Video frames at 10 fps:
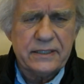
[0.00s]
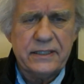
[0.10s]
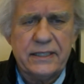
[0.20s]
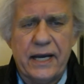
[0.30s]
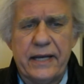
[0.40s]

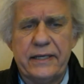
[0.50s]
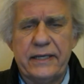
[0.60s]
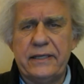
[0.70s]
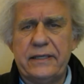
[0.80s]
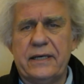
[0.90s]
he got
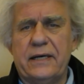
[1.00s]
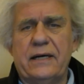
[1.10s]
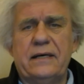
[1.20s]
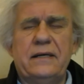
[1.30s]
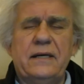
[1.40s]
a,
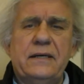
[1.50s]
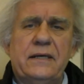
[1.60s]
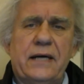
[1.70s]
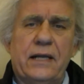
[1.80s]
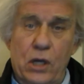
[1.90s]
uh,
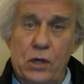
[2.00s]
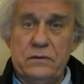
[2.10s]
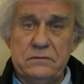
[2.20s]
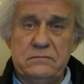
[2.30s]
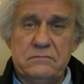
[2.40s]
a
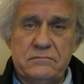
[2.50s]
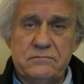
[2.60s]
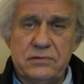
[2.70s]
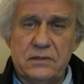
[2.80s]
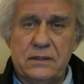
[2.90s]
loan
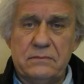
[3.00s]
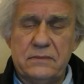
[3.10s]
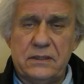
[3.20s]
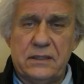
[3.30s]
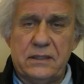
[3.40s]

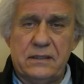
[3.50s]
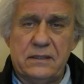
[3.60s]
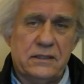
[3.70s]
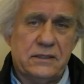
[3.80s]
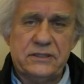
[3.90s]
from
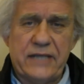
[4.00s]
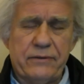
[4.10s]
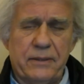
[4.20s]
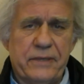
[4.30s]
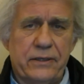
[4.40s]
uh,
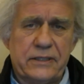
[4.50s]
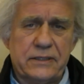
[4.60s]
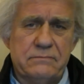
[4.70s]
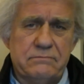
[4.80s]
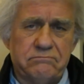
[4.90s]
South
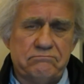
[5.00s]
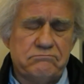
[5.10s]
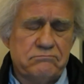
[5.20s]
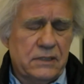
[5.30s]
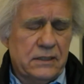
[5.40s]

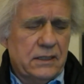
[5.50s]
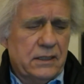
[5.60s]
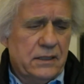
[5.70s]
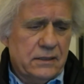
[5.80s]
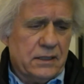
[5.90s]
American
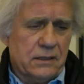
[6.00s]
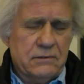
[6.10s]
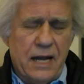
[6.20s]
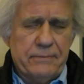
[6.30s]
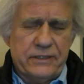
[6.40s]

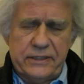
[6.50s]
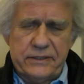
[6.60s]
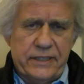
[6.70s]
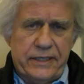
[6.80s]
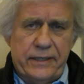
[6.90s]

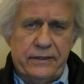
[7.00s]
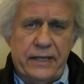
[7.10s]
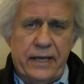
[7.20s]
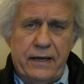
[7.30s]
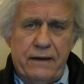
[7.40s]
conglomerate
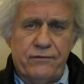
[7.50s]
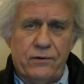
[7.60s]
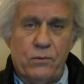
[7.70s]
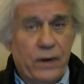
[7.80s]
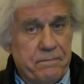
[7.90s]
there uh,
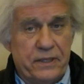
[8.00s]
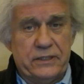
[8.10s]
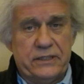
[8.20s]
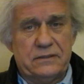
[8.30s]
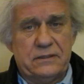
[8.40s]
for one
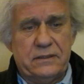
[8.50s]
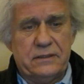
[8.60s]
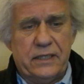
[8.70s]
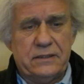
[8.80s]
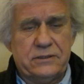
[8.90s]
billion,
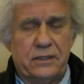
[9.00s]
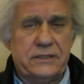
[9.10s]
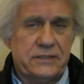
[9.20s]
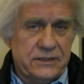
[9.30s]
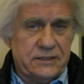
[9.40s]
and so
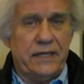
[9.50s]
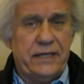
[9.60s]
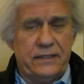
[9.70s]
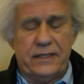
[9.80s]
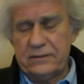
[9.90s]
he says,
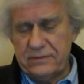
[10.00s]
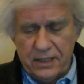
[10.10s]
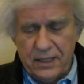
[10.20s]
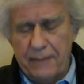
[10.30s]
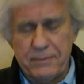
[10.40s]
"Hey, that's
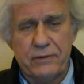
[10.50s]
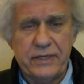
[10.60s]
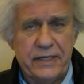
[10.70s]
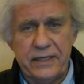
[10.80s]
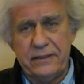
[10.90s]
I'm
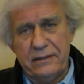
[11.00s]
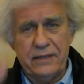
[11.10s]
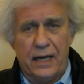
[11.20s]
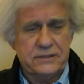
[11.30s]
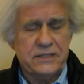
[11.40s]
already
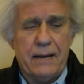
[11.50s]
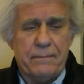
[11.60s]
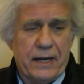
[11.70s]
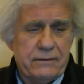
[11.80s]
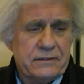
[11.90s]
on
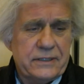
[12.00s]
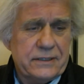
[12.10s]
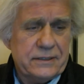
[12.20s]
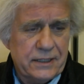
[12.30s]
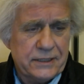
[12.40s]
top. I've
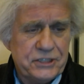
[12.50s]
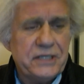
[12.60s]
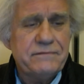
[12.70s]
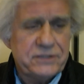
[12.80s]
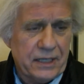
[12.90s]
already
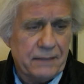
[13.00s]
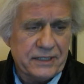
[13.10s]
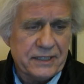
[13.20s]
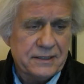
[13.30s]
achieved something."